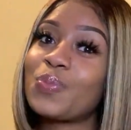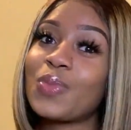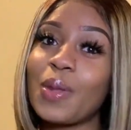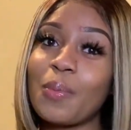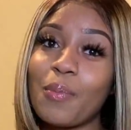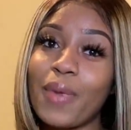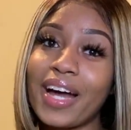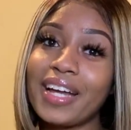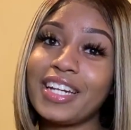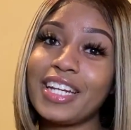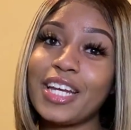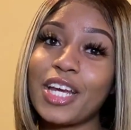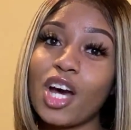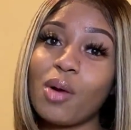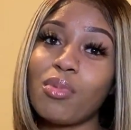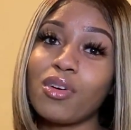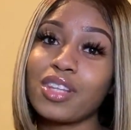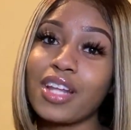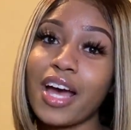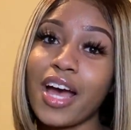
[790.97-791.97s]
might need
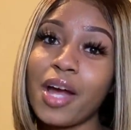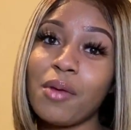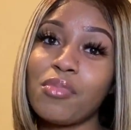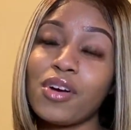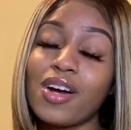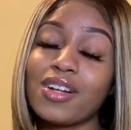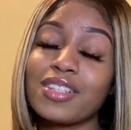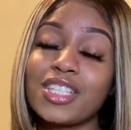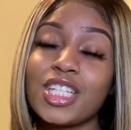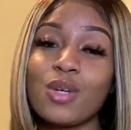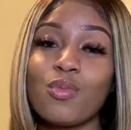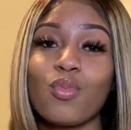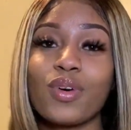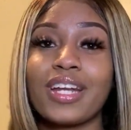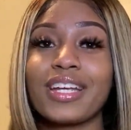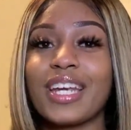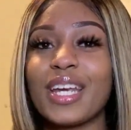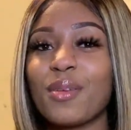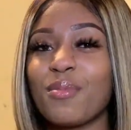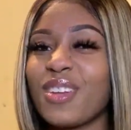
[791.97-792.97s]
help on the eyebrow tip, want to
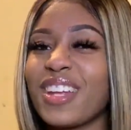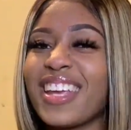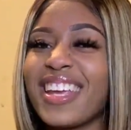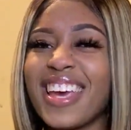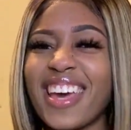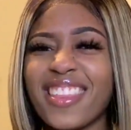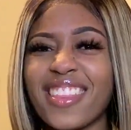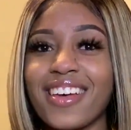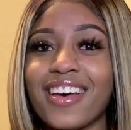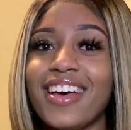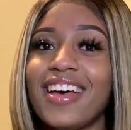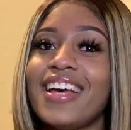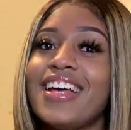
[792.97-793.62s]
get them together.